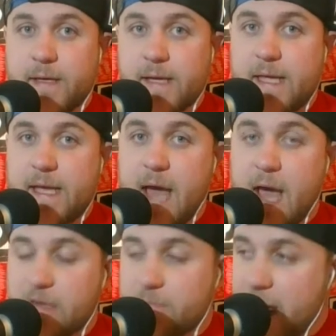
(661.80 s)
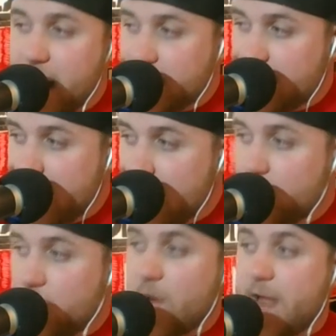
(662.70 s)
He has passed
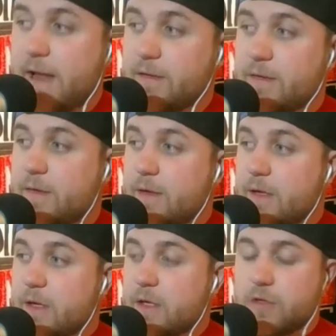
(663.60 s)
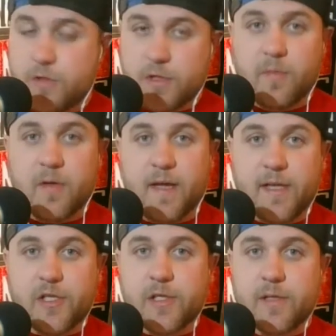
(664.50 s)
down the reins to Triple
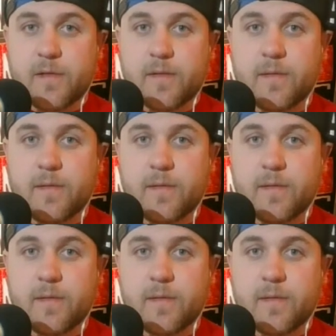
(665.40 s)
H.